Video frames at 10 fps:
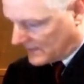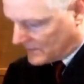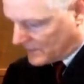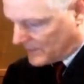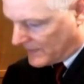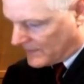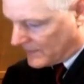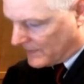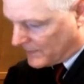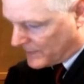That's pretty
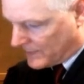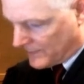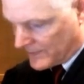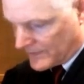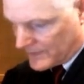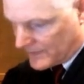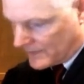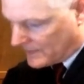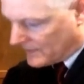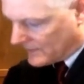cheap service.